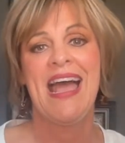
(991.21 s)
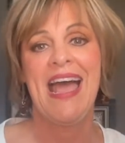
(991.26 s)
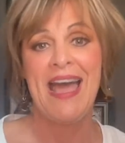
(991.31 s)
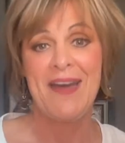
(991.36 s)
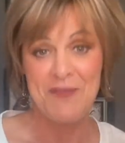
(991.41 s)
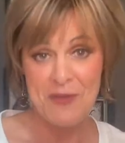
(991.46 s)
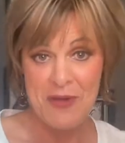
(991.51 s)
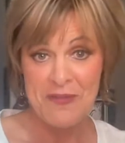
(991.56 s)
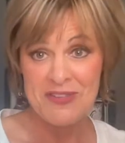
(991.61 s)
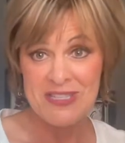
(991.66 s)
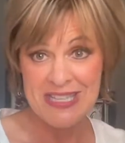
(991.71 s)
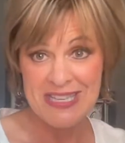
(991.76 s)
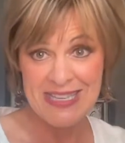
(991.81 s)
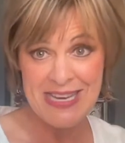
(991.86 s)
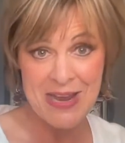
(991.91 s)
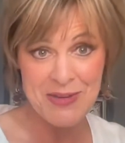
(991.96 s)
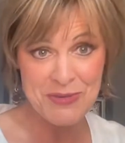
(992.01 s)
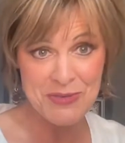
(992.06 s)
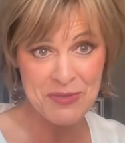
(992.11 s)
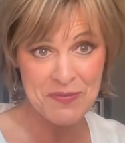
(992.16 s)
Have you ever seen
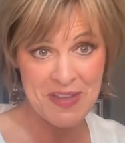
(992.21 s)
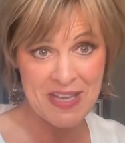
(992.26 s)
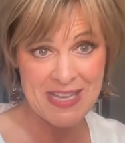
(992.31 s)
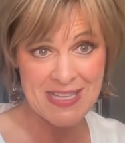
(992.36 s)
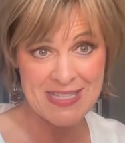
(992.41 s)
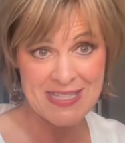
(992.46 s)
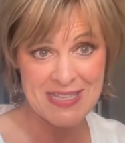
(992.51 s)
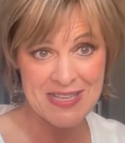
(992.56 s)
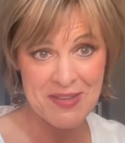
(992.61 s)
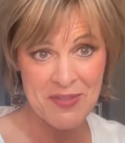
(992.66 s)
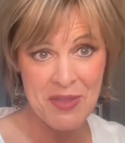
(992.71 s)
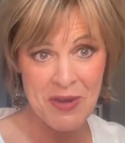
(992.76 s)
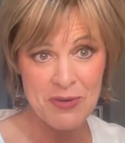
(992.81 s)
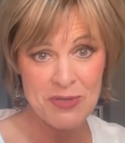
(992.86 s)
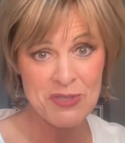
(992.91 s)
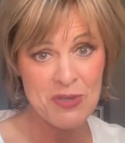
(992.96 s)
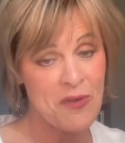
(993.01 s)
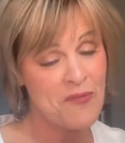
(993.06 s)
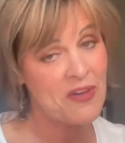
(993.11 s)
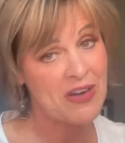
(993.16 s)
Dr. Zhivago? They're
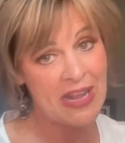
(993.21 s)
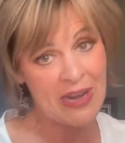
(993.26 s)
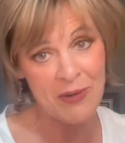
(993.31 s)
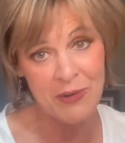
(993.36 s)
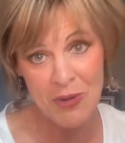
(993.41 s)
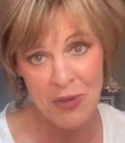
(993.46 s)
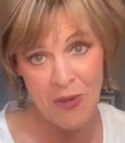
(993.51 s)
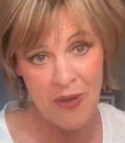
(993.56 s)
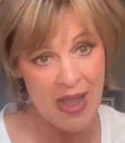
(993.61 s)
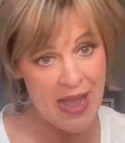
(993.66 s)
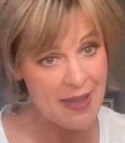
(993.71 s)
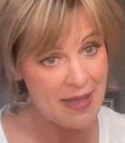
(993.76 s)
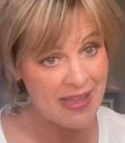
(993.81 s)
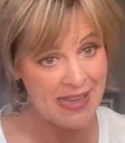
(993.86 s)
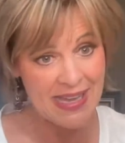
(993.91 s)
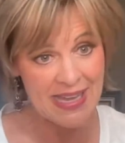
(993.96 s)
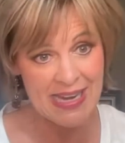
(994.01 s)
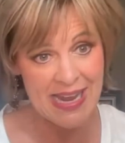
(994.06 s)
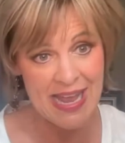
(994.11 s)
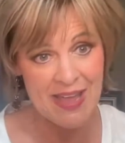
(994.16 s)
so fun. I don't know.
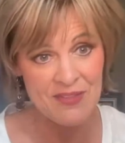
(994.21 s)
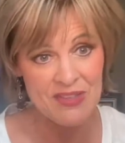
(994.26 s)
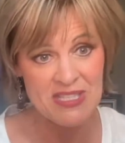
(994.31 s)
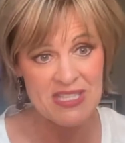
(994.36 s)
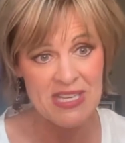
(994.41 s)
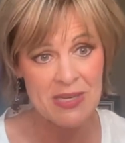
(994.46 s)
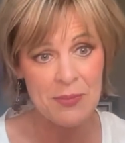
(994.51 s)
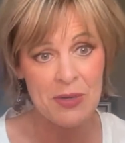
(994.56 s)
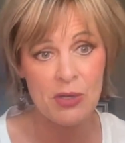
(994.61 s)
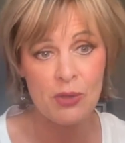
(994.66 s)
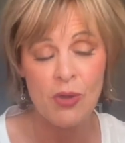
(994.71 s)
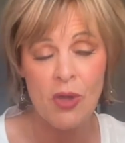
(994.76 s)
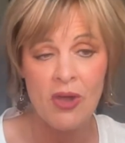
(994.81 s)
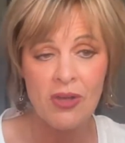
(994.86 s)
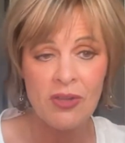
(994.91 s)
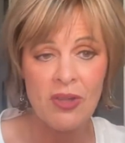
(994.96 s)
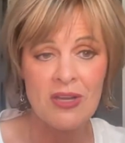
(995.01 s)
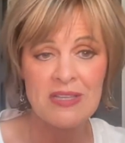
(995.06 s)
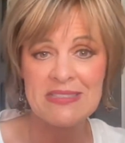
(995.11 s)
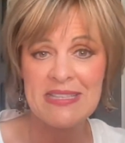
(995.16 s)
I haven't seen them in a
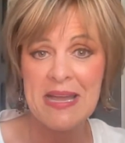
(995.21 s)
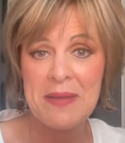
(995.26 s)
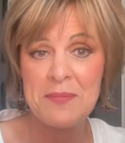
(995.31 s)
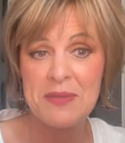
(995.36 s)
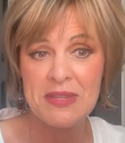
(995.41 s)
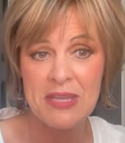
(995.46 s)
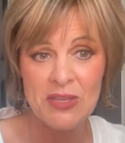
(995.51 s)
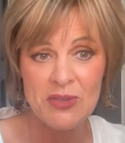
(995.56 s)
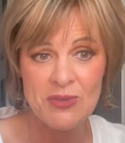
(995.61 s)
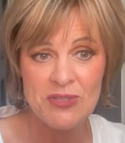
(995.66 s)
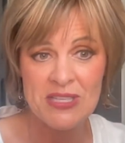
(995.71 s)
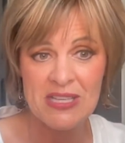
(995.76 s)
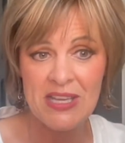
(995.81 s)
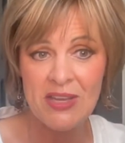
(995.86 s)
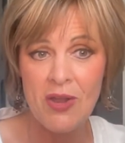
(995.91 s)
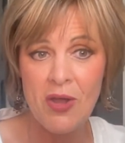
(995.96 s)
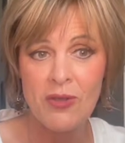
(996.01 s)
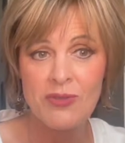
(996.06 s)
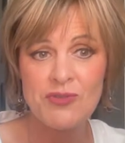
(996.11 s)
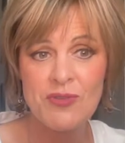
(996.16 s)
long, long time, but they used to
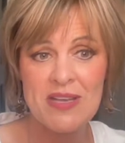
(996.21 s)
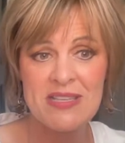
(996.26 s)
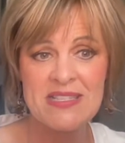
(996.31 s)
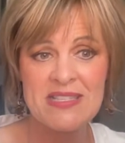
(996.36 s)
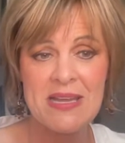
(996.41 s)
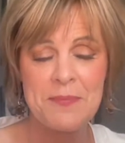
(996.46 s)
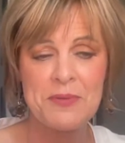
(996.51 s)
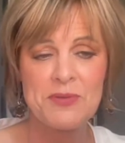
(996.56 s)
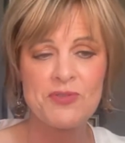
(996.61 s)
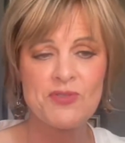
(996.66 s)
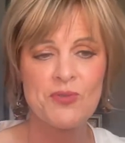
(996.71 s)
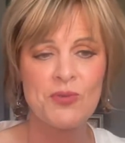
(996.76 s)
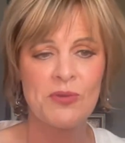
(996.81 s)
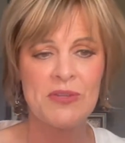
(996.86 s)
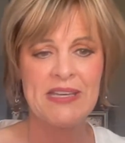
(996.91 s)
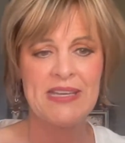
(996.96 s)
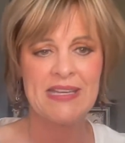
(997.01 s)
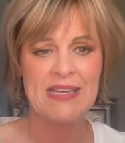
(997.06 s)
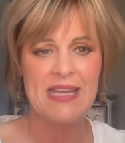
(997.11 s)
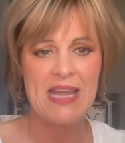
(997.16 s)
get all dressed up and
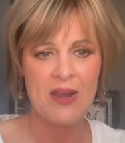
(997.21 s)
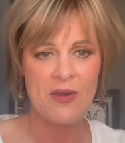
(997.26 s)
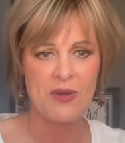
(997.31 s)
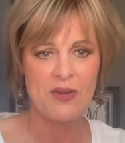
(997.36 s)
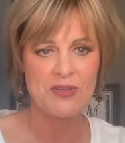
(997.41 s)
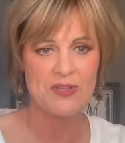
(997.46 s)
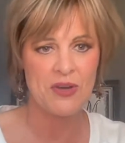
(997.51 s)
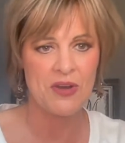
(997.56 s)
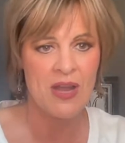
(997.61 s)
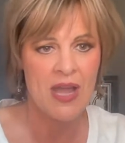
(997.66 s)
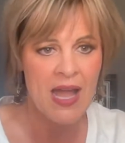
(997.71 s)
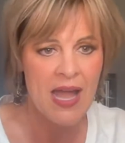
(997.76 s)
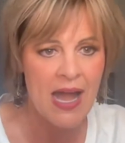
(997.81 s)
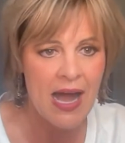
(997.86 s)
truly in character.